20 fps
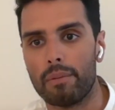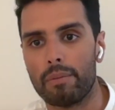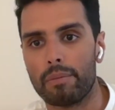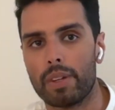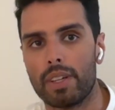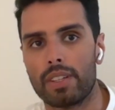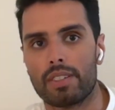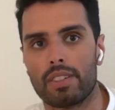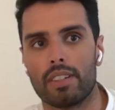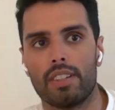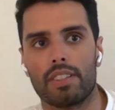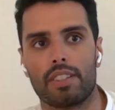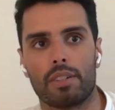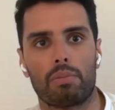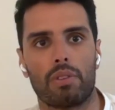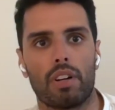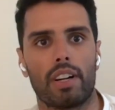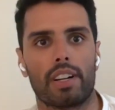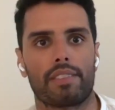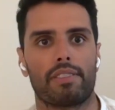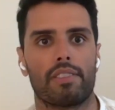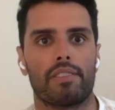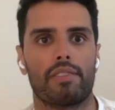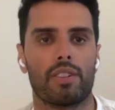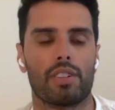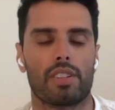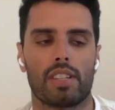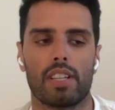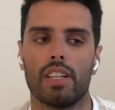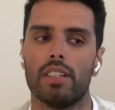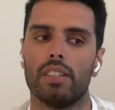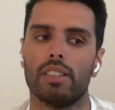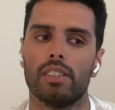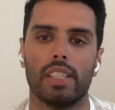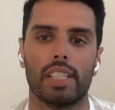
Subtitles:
It's a product from Vercel.